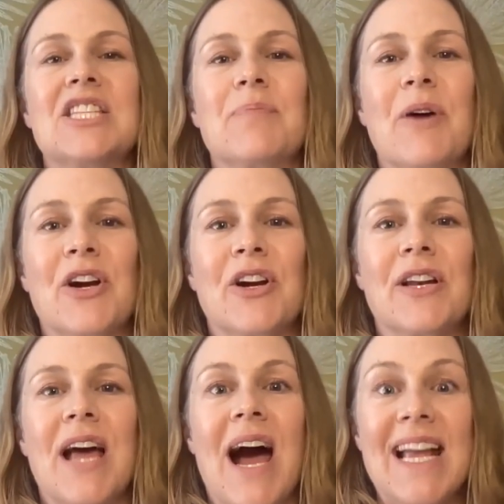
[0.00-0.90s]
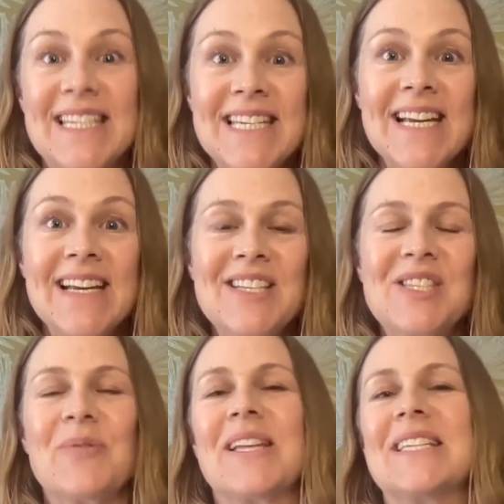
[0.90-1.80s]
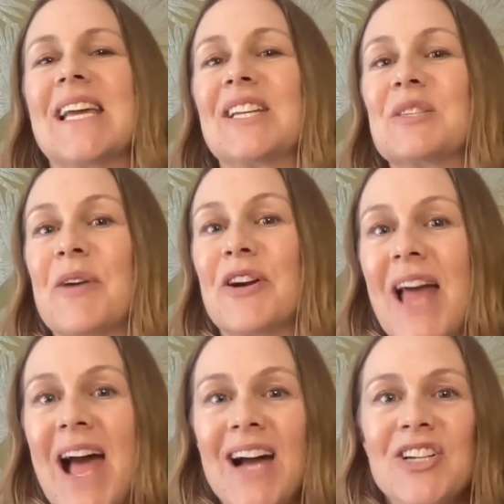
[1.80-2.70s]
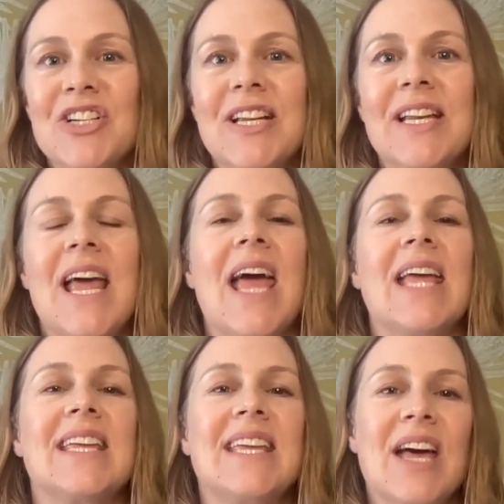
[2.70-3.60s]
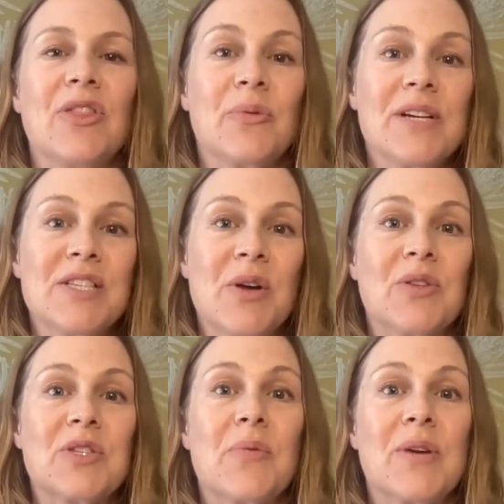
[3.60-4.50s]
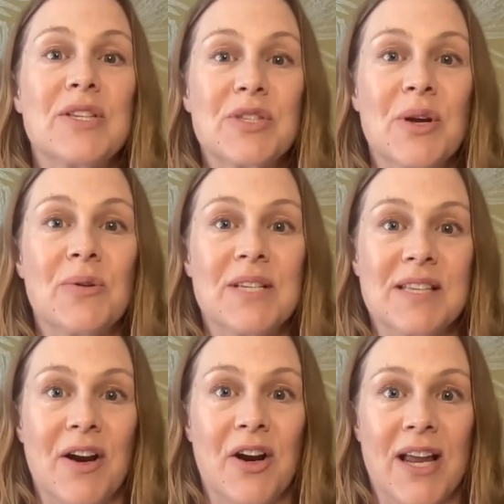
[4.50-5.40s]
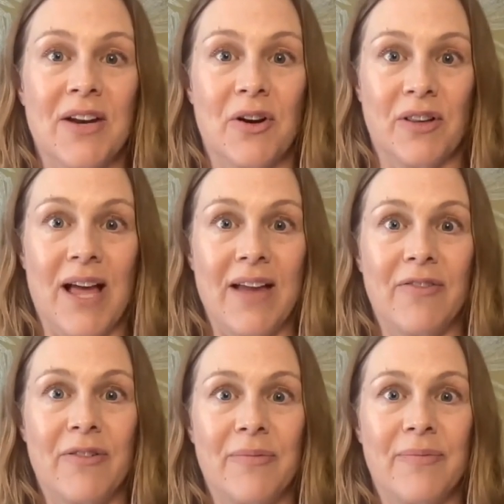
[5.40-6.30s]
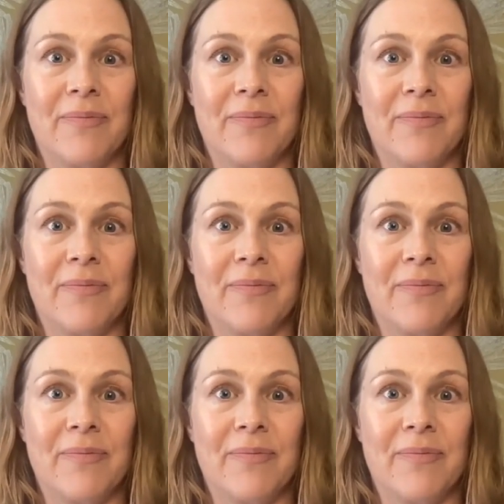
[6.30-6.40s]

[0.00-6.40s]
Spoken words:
inspired ideas so we can take inspired action and get the results that we so desire in our life.